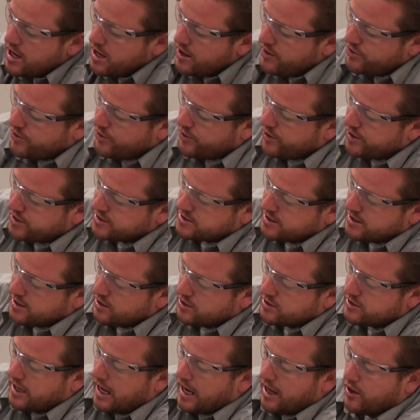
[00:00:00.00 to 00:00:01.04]
There is a
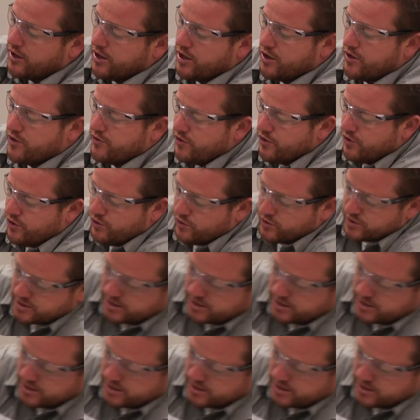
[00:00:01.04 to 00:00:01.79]
little dial here that you'll